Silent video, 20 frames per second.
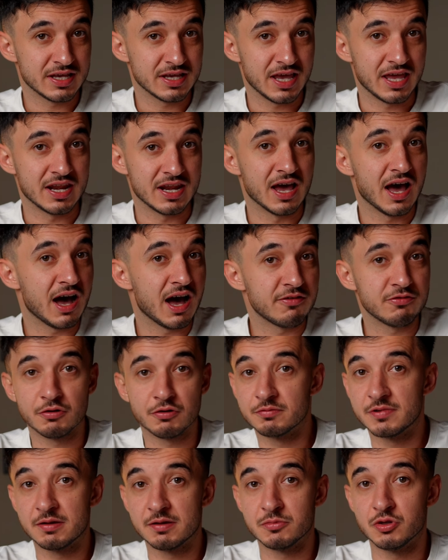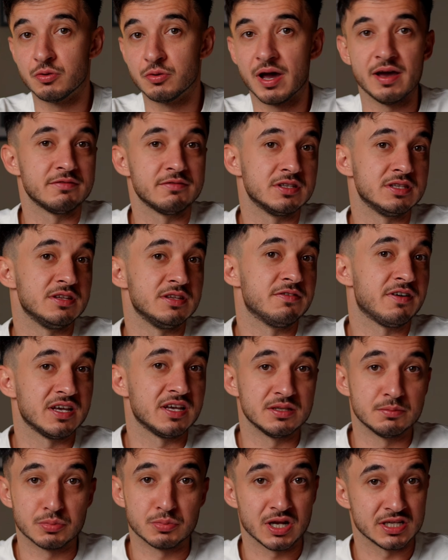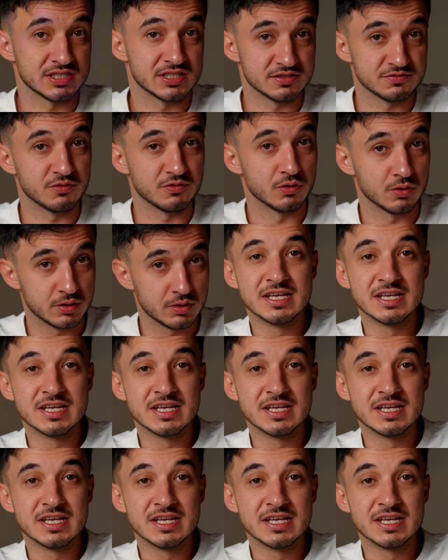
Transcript: and half of them you haven't defined the process for.